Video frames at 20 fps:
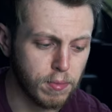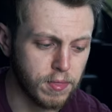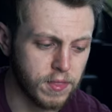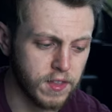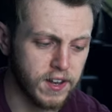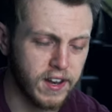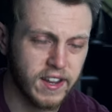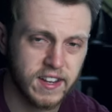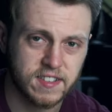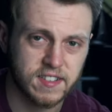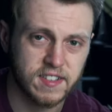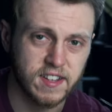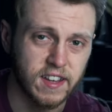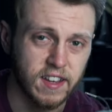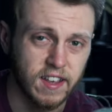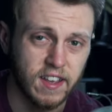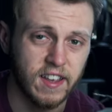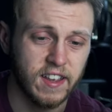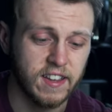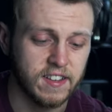The next
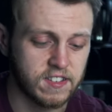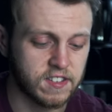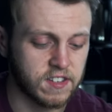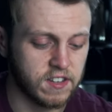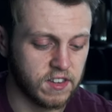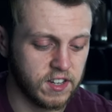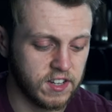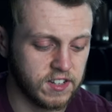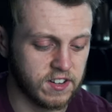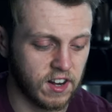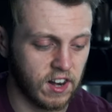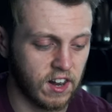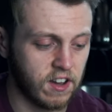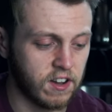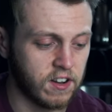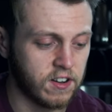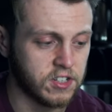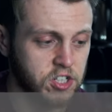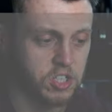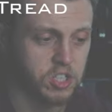thing is these
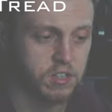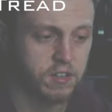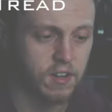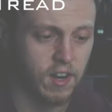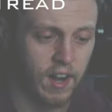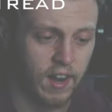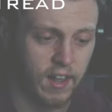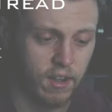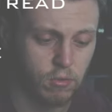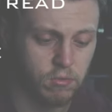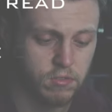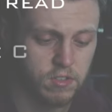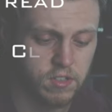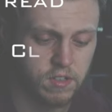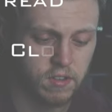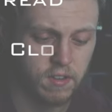large clouds.